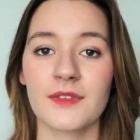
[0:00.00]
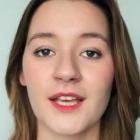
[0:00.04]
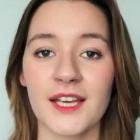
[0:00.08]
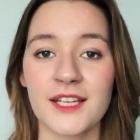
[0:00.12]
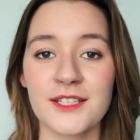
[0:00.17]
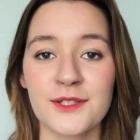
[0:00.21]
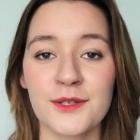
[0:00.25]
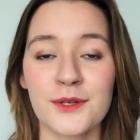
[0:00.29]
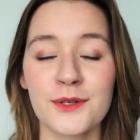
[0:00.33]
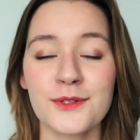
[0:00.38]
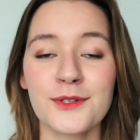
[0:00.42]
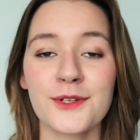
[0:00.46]

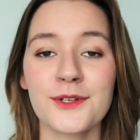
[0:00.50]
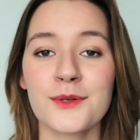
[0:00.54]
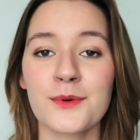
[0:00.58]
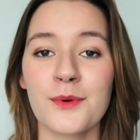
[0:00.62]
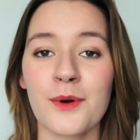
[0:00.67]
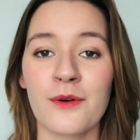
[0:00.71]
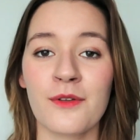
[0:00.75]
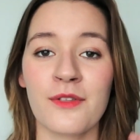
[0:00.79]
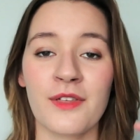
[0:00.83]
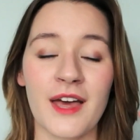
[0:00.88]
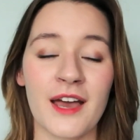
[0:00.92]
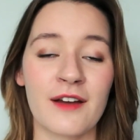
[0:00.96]
It's good to do
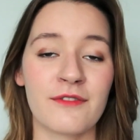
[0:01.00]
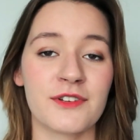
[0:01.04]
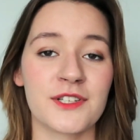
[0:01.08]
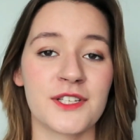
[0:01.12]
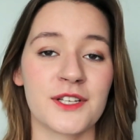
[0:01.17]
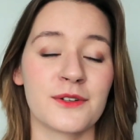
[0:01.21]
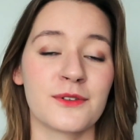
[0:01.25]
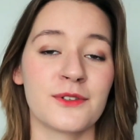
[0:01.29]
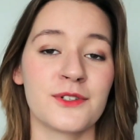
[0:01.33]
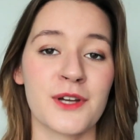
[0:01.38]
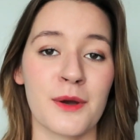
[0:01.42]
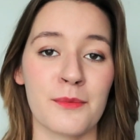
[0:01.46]
with every
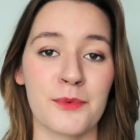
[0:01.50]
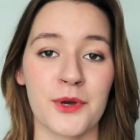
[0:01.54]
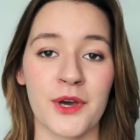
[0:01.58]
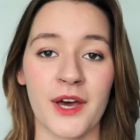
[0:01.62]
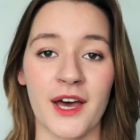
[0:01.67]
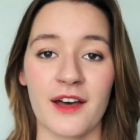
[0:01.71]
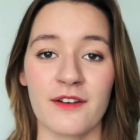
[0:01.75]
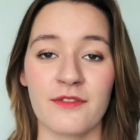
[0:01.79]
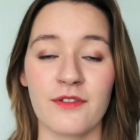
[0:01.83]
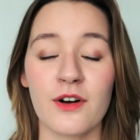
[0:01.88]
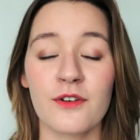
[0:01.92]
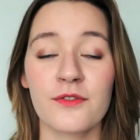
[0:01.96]
single job you
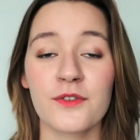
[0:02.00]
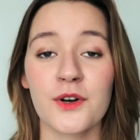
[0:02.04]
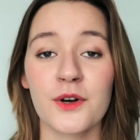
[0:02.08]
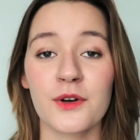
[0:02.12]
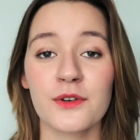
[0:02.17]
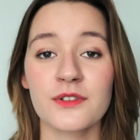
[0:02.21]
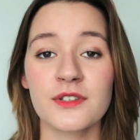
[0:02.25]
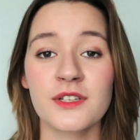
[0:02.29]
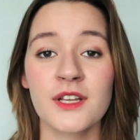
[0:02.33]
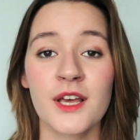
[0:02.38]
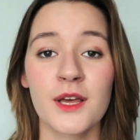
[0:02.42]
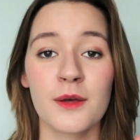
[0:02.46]
have. Of
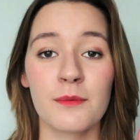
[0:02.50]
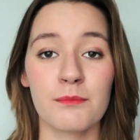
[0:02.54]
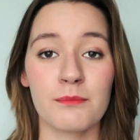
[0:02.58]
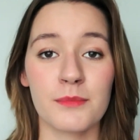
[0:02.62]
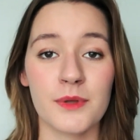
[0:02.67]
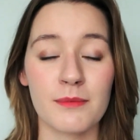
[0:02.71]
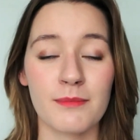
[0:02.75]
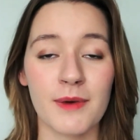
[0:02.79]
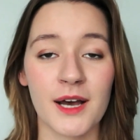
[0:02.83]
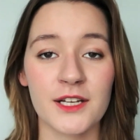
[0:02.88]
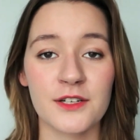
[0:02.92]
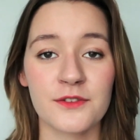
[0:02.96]
course,
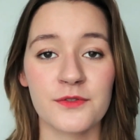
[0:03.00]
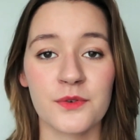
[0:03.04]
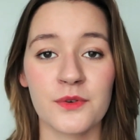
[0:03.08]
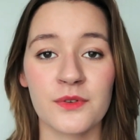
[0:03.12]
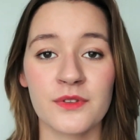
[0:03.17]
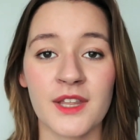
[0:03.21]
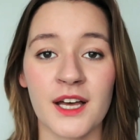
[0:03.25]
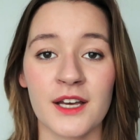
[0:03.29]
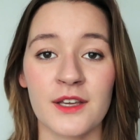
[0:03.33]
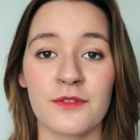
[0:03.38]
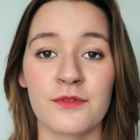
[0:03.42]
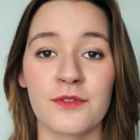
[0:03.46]
be mindful
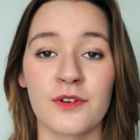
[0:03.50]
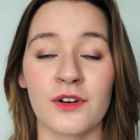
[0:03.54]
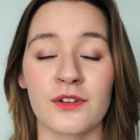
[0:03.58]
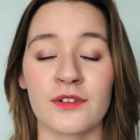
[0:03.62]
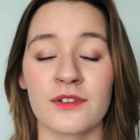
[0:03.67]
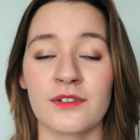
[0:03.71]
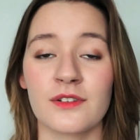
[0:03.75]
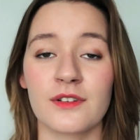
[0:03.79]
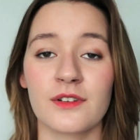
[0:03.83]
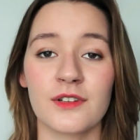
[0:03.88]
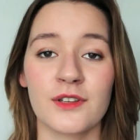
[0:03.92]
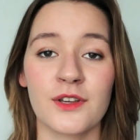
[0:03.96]
that you've
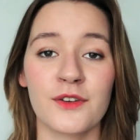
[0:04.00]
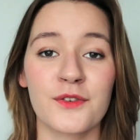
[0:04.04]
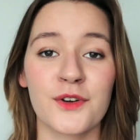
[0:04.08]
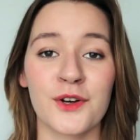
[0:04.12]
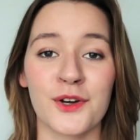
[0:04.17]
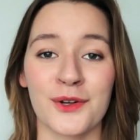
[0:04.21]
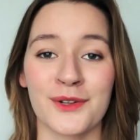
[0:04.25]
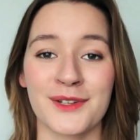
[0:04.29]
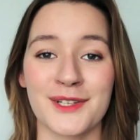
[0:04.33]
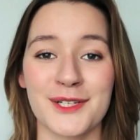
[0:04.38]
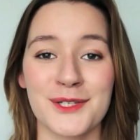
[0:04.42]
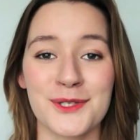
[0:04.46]

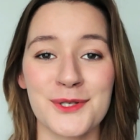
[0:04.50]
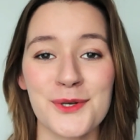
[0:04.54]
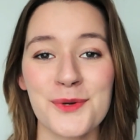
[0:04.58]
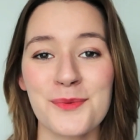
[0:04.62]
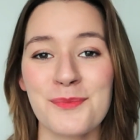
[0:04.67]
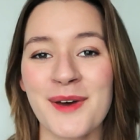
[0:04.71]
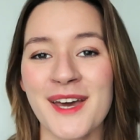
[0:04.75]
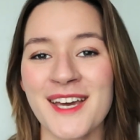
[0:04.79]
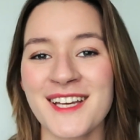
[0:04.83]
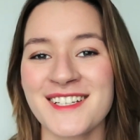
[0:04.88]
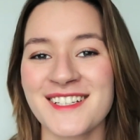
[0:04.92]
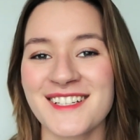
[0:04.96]
got only 2
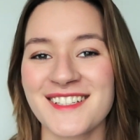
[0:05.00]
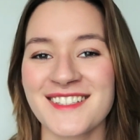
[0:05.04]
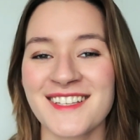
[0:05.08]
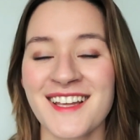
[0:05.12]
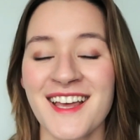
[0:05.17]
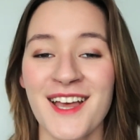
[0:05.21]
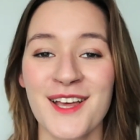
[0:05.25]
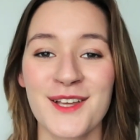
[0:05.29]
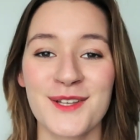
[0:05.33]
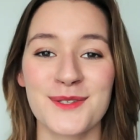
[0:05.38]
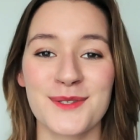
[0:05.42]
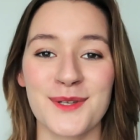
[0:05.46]
pages,
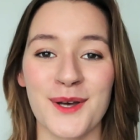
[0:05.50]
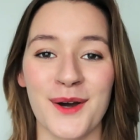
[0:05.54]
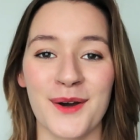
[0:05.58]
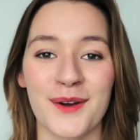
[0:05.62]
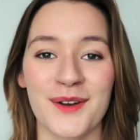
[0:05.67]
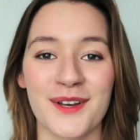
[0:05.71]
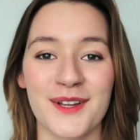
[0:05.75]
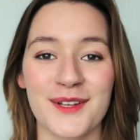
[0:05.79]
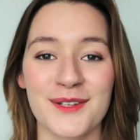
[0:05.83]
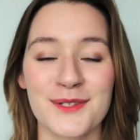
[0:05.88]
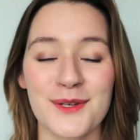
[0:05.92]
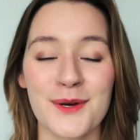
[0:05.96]

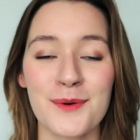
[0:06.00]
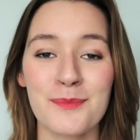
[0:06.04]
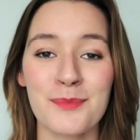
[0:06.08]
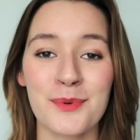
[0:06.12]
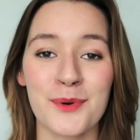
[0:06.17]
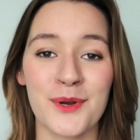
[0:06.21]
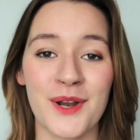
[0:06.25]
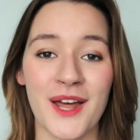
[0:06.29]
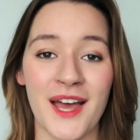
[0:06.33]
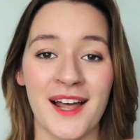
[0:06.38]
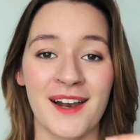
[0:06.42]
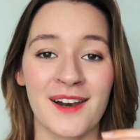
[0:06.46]
so don't
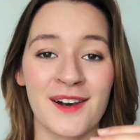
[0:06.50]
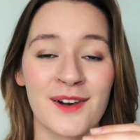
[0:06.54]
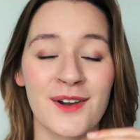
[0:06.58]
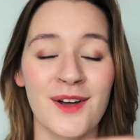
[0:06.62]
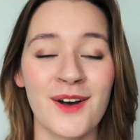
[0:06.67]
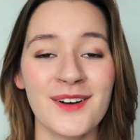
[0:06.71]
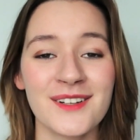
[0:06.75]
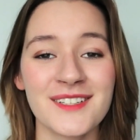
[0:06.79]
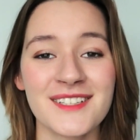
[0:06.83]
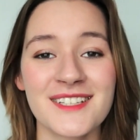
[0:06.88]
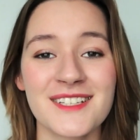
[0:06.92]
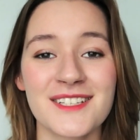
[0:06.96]
put a
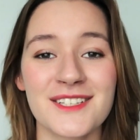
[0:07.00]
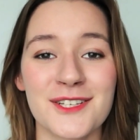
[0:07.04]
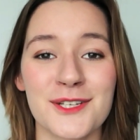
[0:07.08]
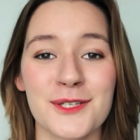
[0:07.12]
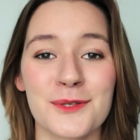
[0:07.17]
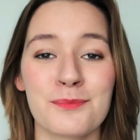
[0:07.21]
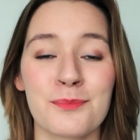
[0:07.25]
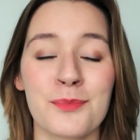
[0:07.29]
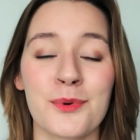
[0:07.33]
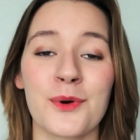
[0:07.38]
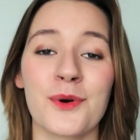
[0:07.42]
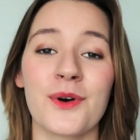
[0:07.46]
lot,
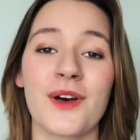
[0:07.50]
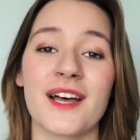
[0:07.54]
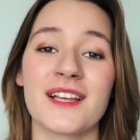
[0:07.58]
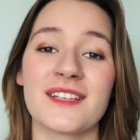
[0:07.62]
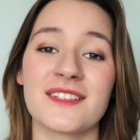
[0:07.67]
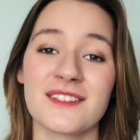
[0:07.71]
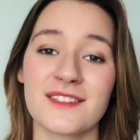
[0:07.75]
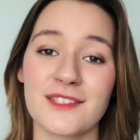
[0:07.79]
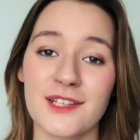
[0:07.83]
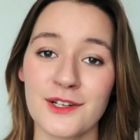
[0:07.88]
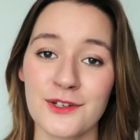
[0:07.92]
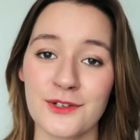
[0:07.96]
just put
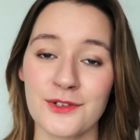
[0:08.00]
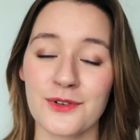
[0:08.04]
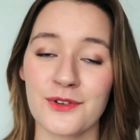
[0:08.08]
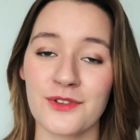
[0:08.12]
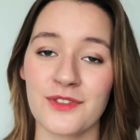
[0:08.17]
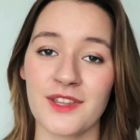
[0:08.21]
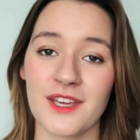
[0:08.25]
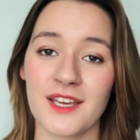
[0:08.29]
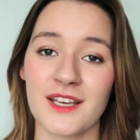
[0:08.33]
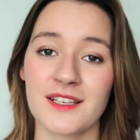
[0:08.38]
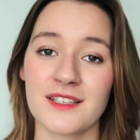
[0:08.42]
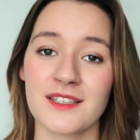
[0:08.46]
essential
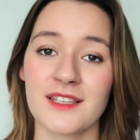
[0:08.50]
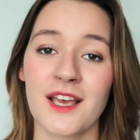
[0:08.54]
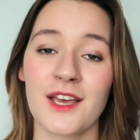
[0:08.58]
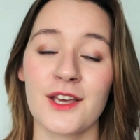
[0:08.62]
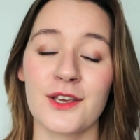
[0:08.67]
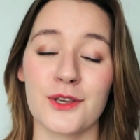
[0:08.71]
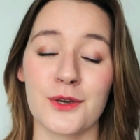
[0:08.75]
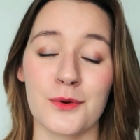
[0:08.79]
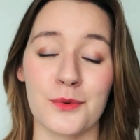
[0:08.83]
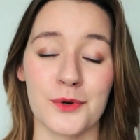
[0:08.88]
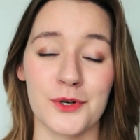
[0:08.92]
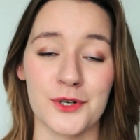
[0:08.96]
things
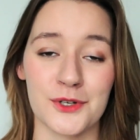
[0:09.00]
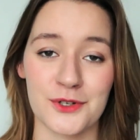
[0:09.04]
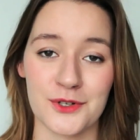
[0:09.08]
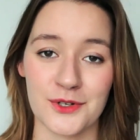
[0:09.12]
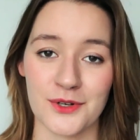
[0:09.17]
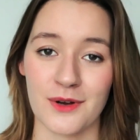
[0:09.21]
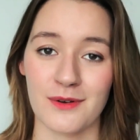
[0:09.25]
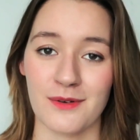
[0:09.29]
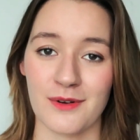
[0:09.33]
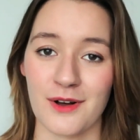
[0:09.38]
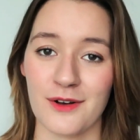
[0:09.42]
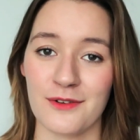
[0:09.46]
you want to
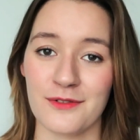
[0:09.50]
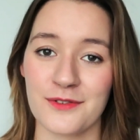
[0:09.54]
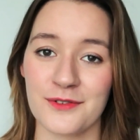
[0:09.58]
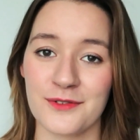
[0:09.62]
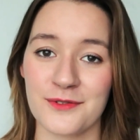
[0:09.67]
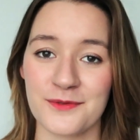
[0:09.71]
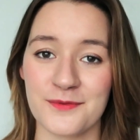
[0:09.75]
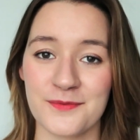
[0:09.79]
show off.